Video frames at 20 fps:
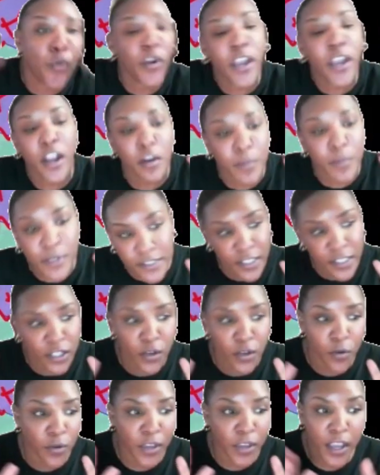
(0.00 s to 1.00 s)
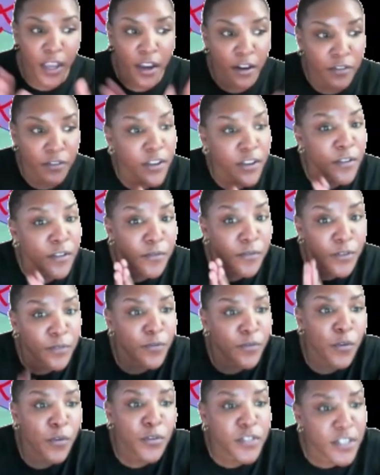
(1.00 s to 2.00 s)
don't care because they don't care. They're
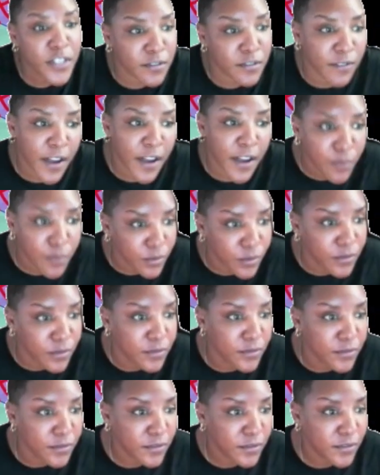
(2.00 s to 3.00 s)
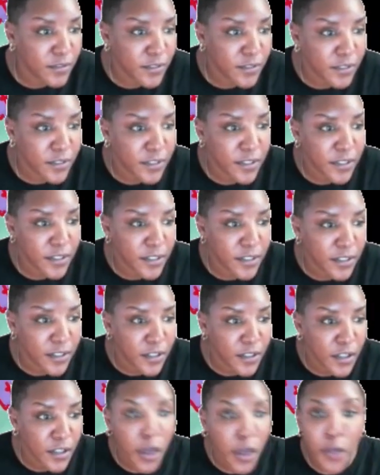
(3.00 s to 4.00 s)
focused on survival.
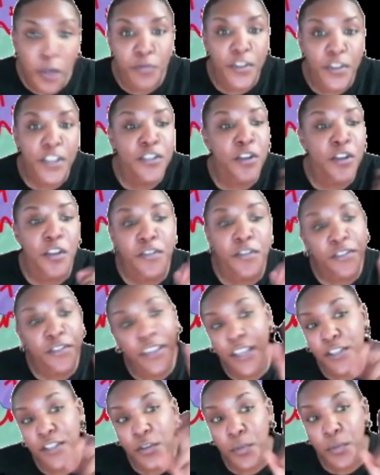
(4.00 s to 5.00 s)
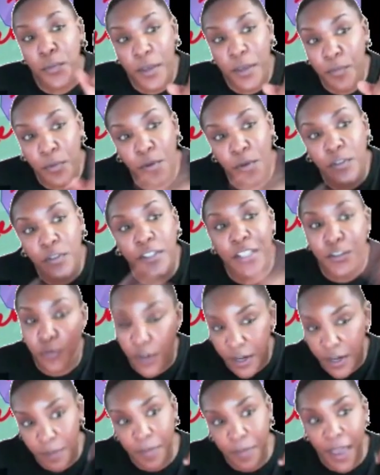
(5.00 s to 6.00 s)
These are the people,
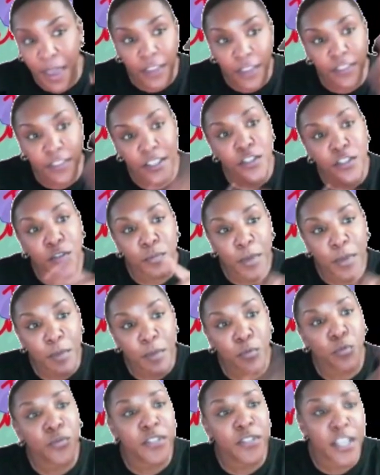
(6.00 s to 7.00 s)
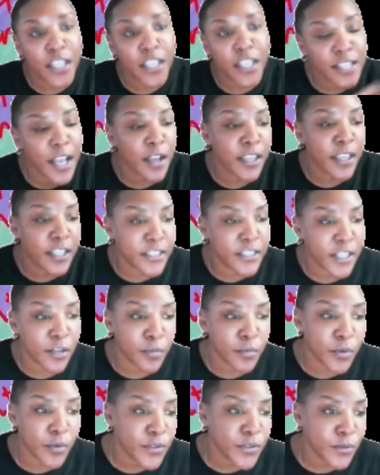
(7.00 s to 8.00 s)
let's run it back. These are the people whose kids got
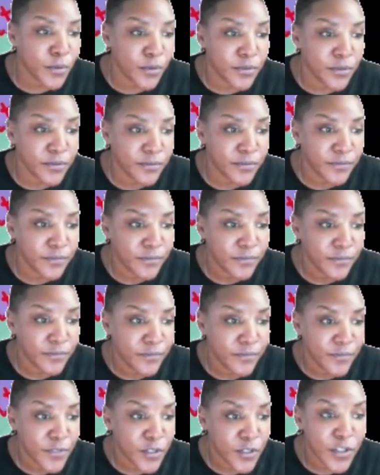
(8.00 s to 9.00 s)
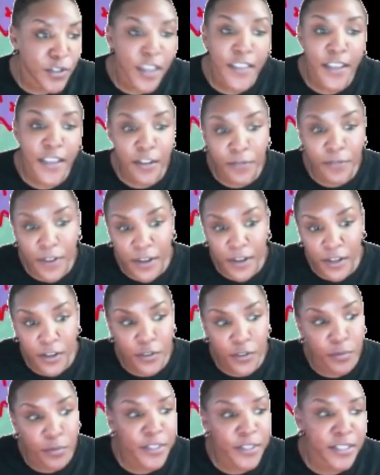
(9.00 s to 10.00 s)
kicked out of preschool. So now they got to find
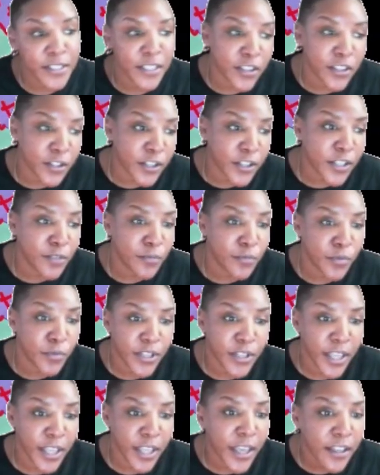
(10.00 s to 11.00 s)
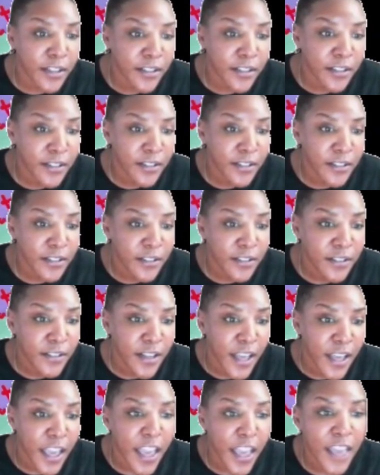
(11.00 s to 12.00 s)
another place to get their kid in pre-K.
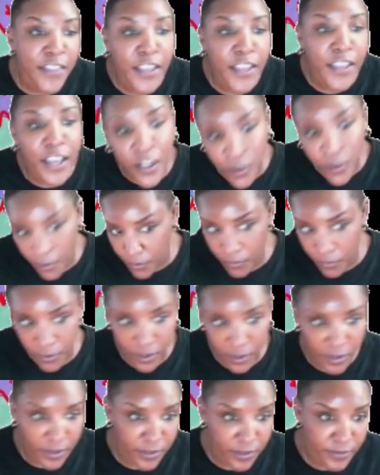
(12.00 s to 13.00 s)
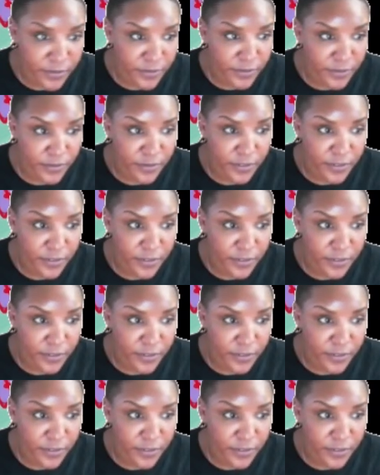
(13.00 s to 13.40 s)
And they got to go to work.